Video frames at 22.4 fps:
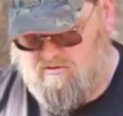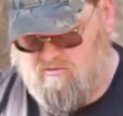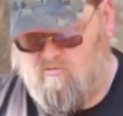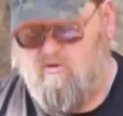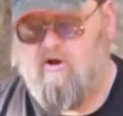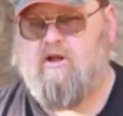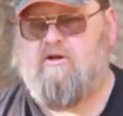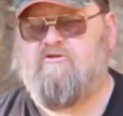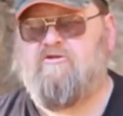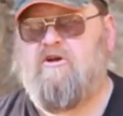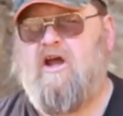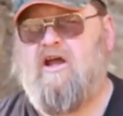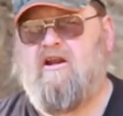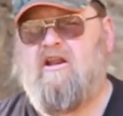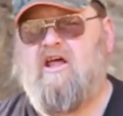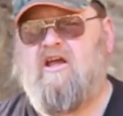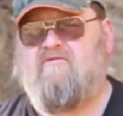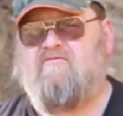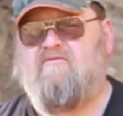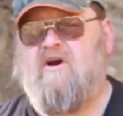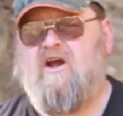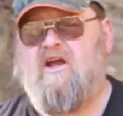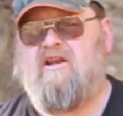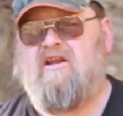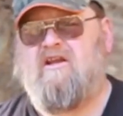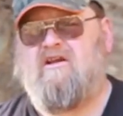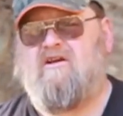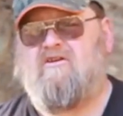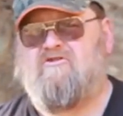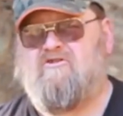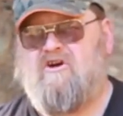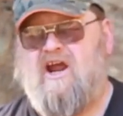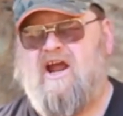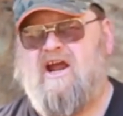Well, it's kind of like finding
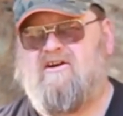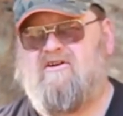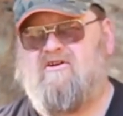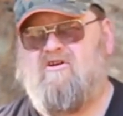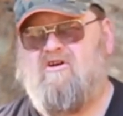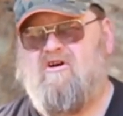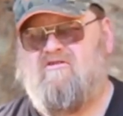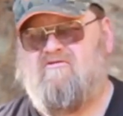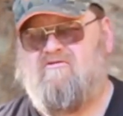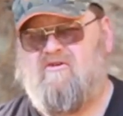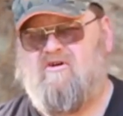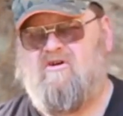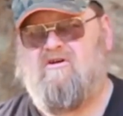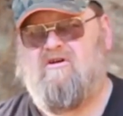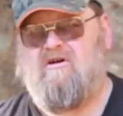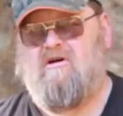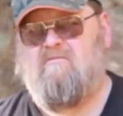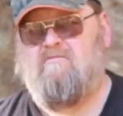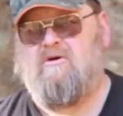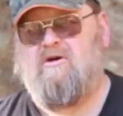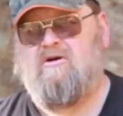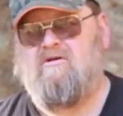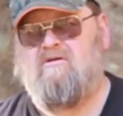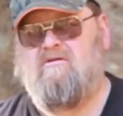a tractor on a farm.